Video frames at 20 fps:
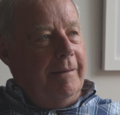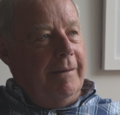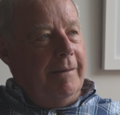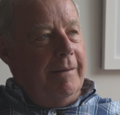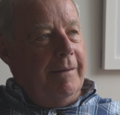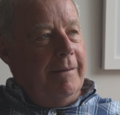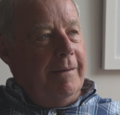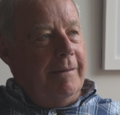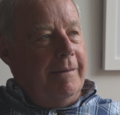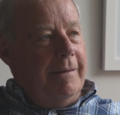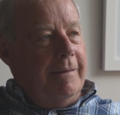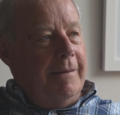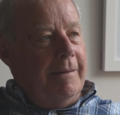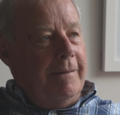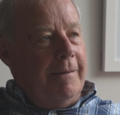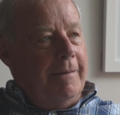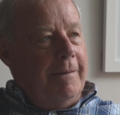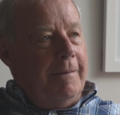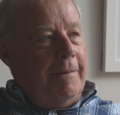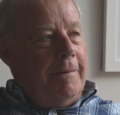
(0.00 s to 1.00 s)
Uh,
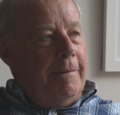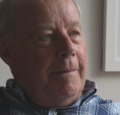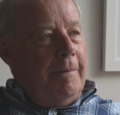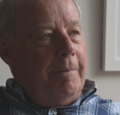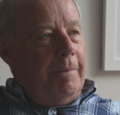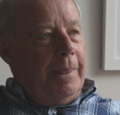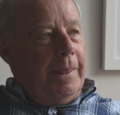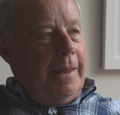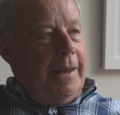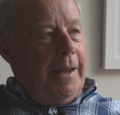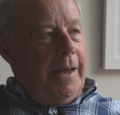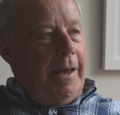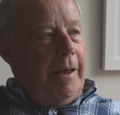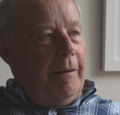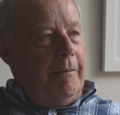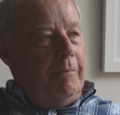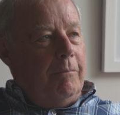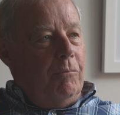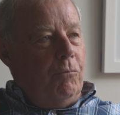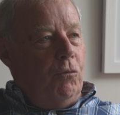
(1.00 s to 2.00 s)
yeah.
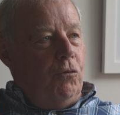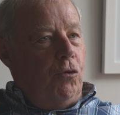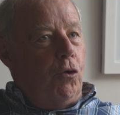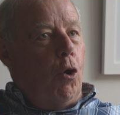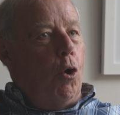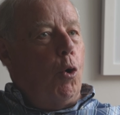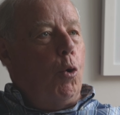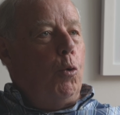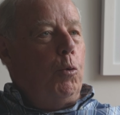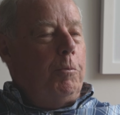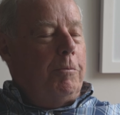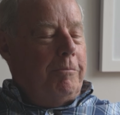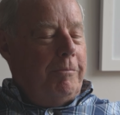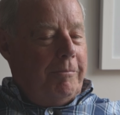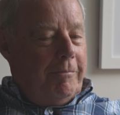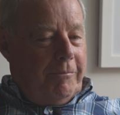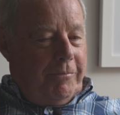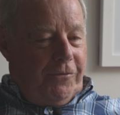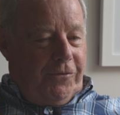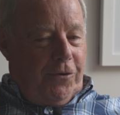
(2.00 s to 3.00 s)
yeah. So
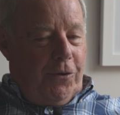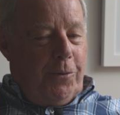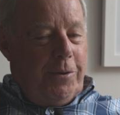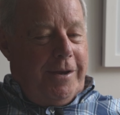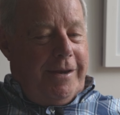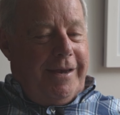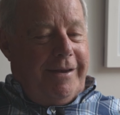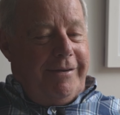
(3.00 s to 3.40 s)
yeah. so yes,